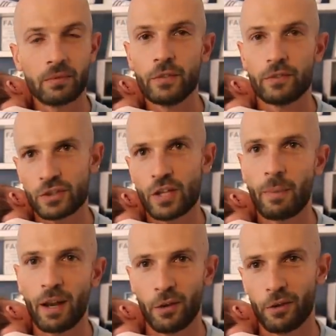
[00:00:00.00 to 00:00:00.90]
You've just turned
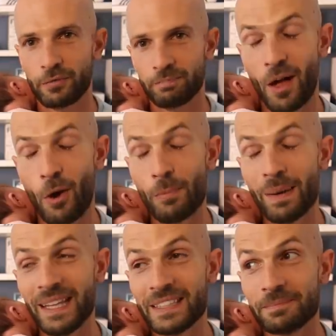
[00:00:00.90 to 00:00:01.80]
my light off. On,
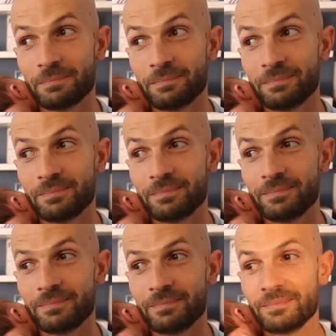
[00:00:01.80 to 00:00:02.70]
please.
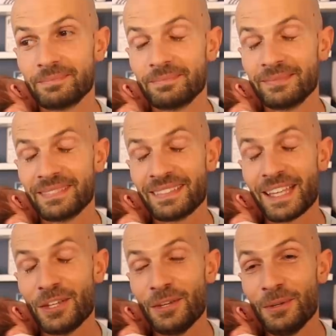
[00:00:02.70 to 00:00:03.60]

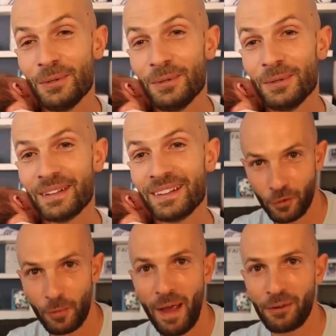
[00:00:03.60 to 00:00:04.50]
Thank you.
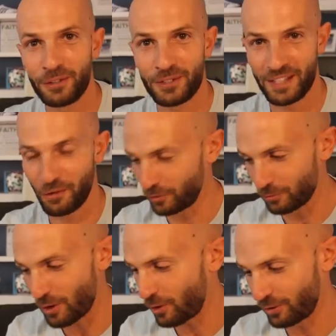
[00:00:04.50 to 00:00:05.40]
you're a parent yourself, you'll
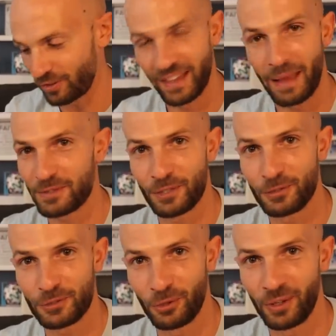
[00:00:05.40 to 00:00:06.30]
know the
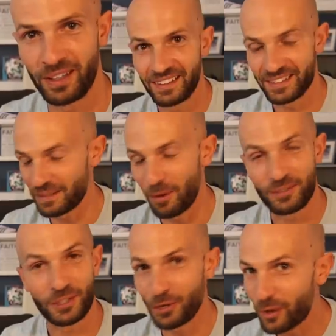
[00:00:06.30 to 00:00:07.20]
absolute joy. It's the
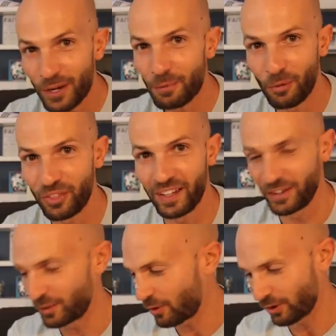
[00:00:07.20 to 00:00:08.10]
most incredible thing
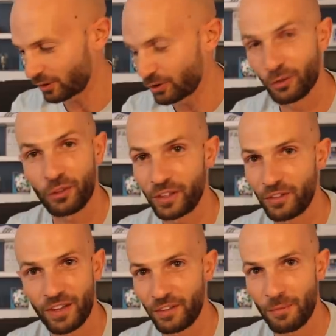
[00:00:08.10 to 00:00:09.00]
in the world. I could not think
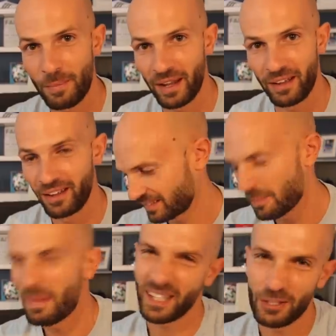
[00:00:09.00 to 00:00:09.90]
of anything better.
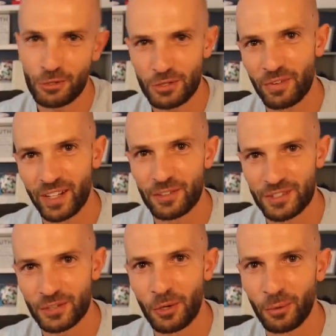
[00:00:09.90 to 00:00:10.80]
Making YouTube videos
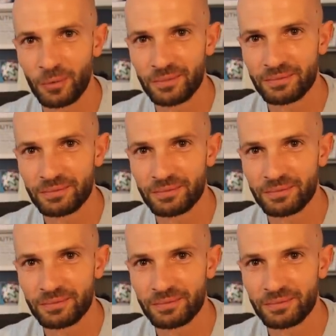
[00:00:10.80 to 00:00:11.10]
is cool.